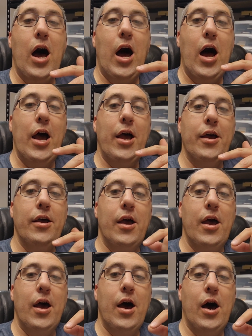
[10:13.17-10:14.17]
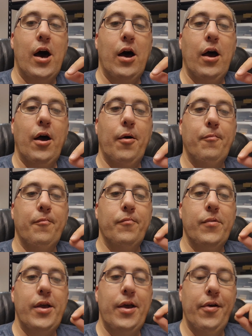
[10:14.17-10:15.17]
I, uh,
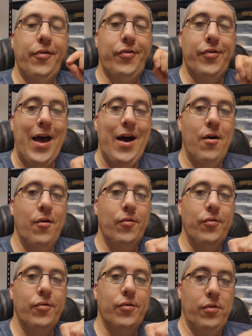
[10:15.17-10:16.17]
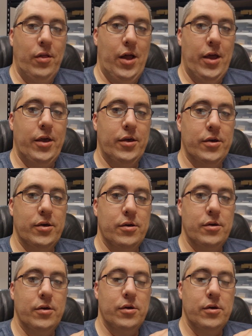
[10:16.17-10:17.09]
it sounds like